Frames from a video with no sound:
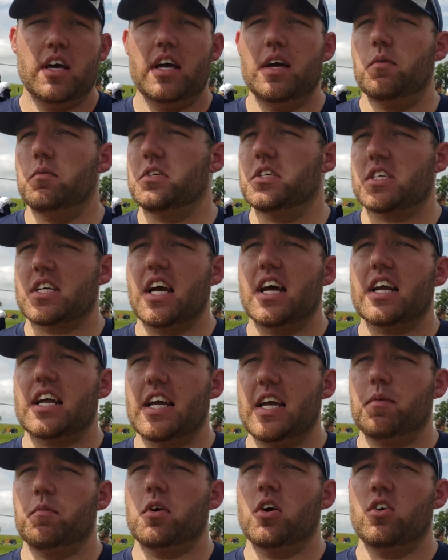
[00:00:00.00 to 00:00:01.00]
And we just got to
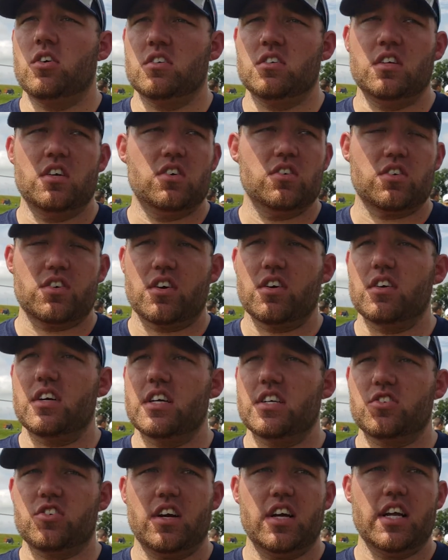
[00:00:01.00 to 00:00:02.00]
keep going. You know, it's early
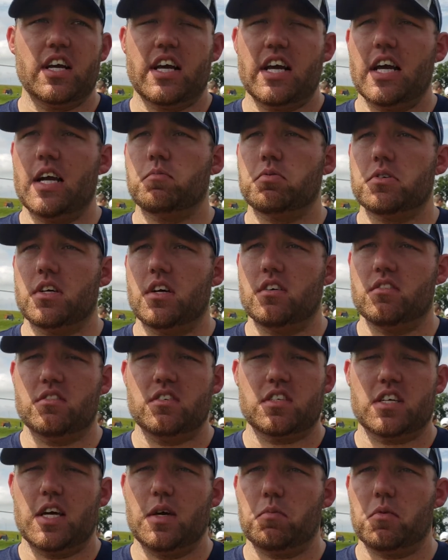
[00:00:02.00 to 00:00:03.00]
in training camp, so
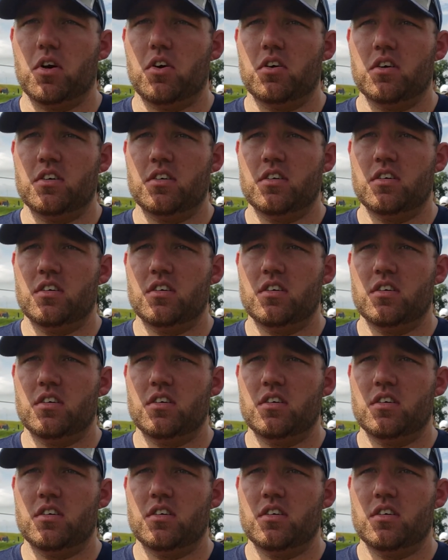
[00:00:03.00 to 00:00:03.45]
just keep going.